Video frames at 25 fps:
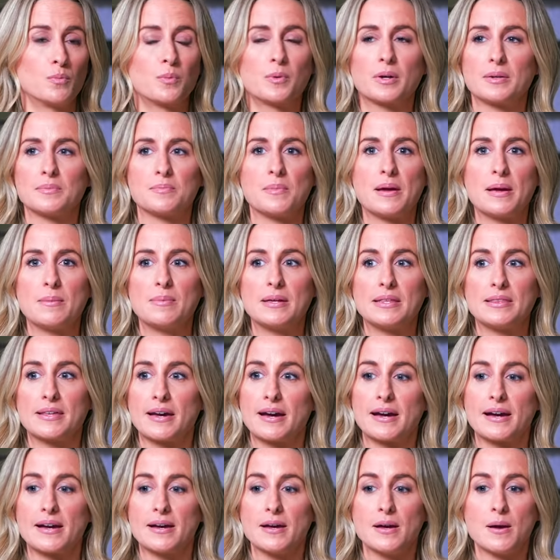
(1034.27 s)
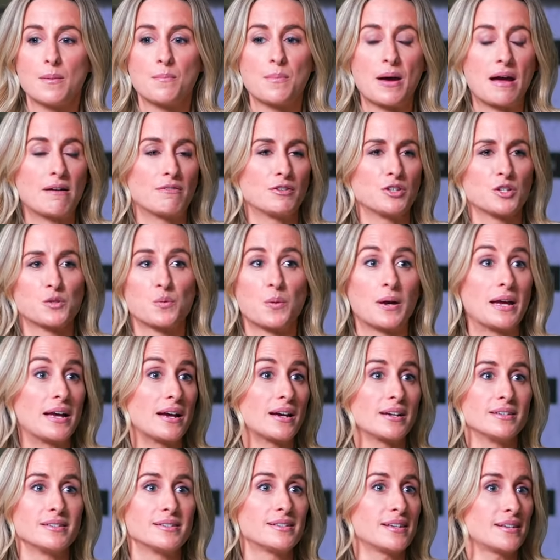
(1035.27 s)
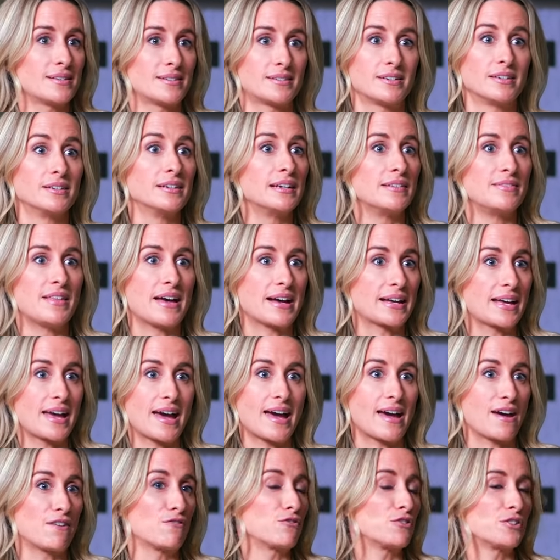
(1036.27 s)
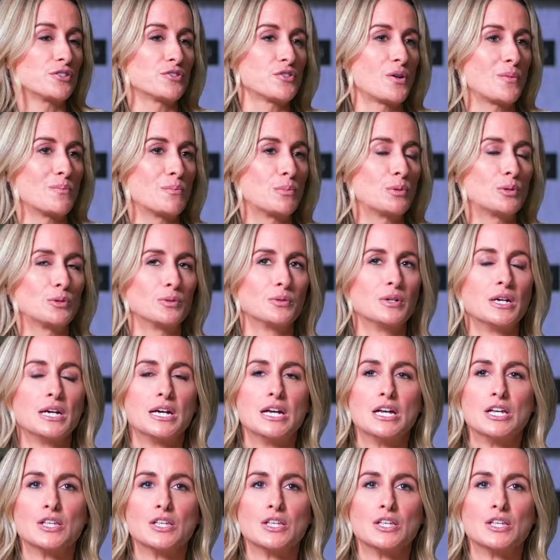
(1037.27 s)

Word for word: because maybe their parents were inconsistent in their care, for example.